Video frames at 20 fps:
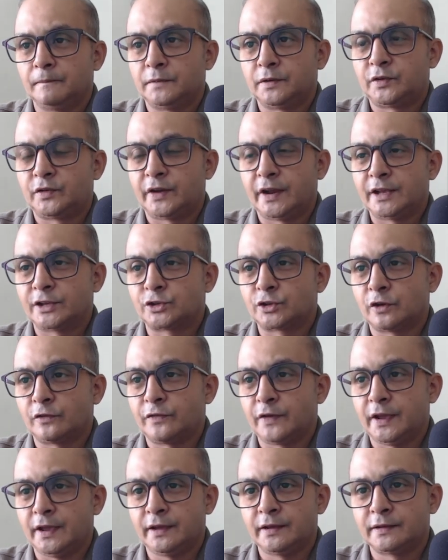trace of
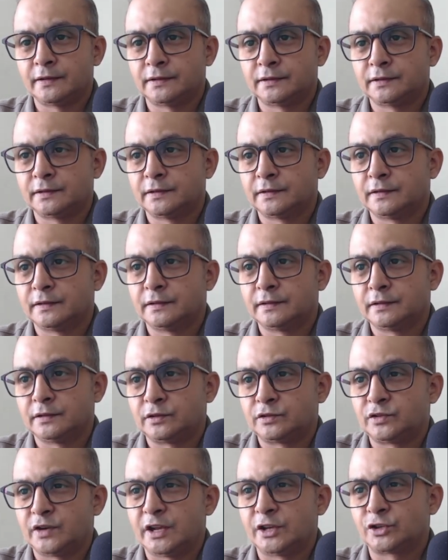a,
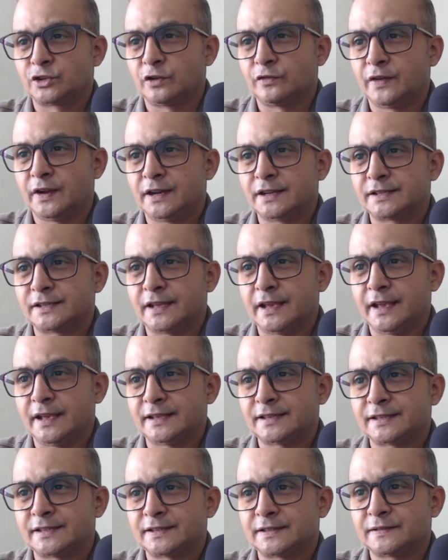let's say
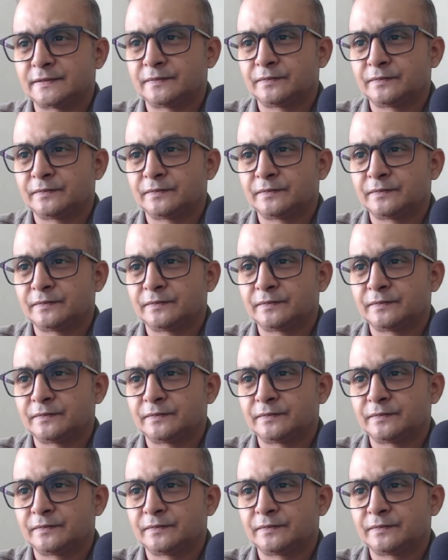S